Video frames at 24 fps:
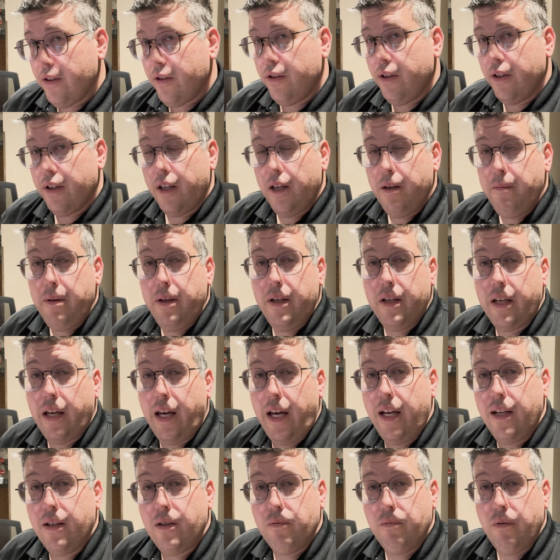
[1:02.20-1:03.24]
is it
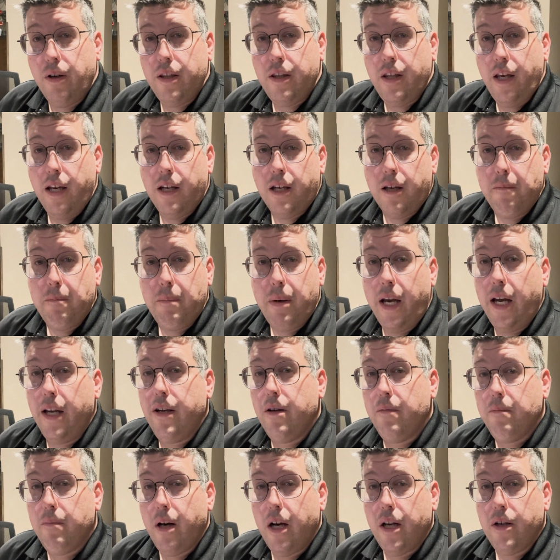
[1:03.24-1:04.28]
communicates with a
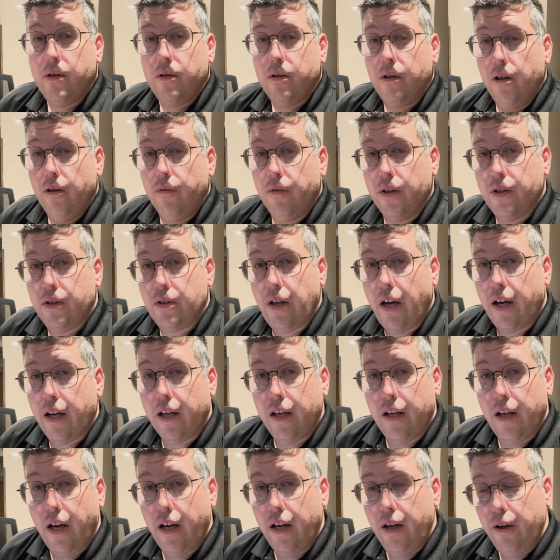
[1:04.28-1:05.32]
companion module over
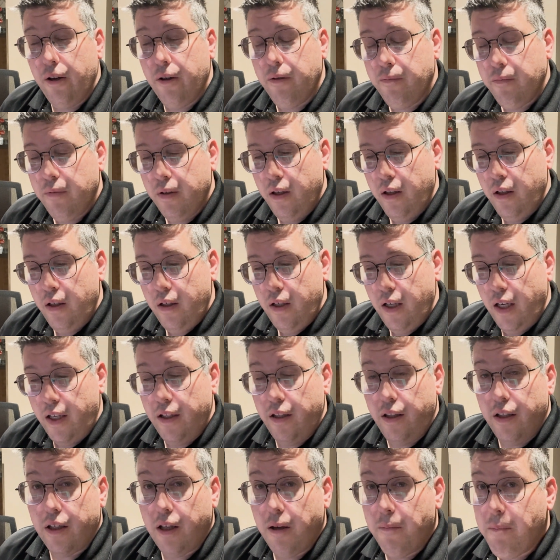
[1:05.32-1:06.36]
socket IO, and
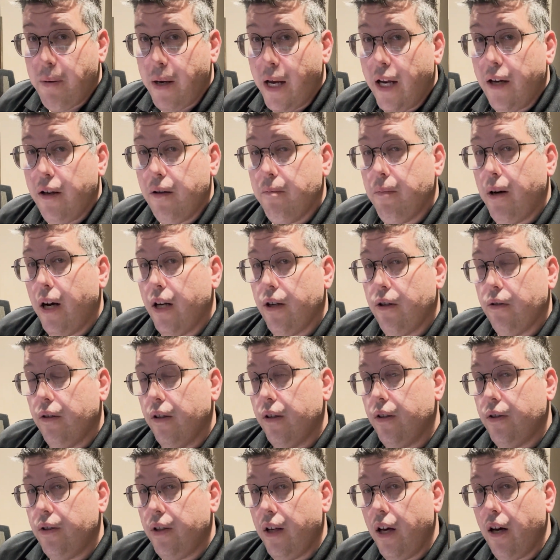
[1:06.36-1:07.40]
then the companion module
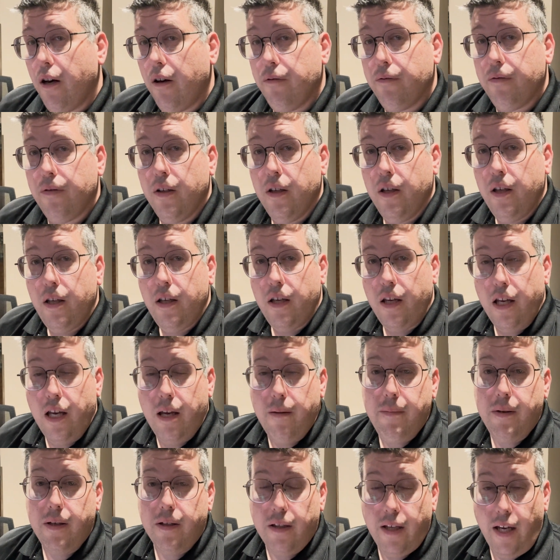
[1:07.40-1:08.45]
itself
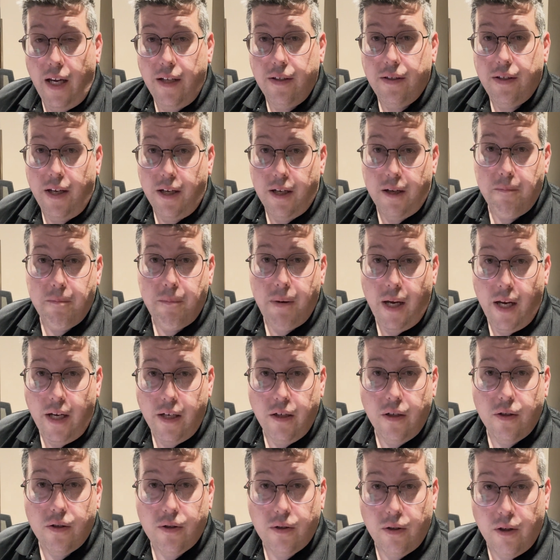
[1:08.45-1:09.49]
emulates a
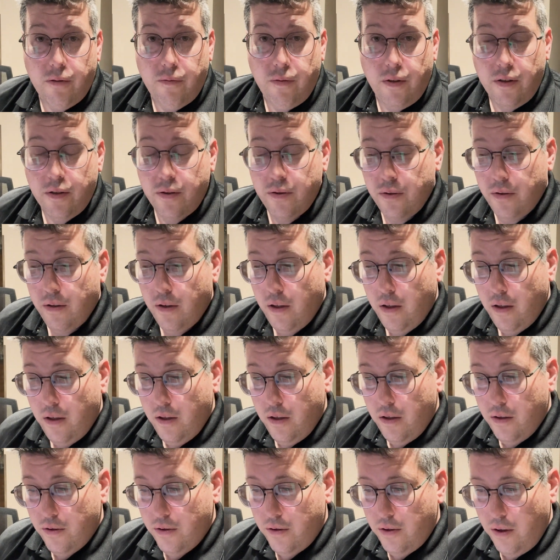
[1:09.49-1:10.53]
companion surface.
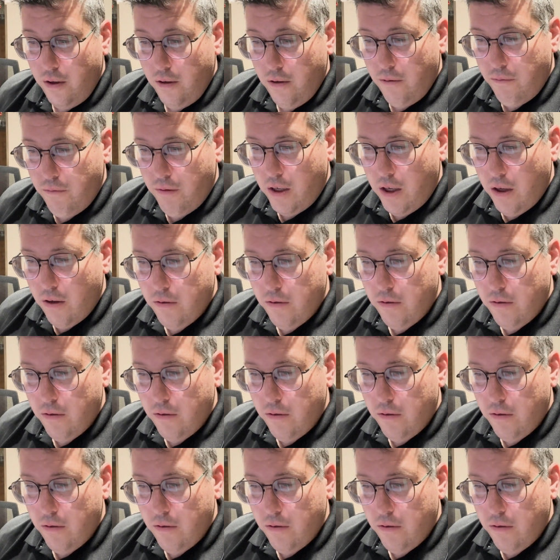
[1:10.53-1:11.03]
So if we go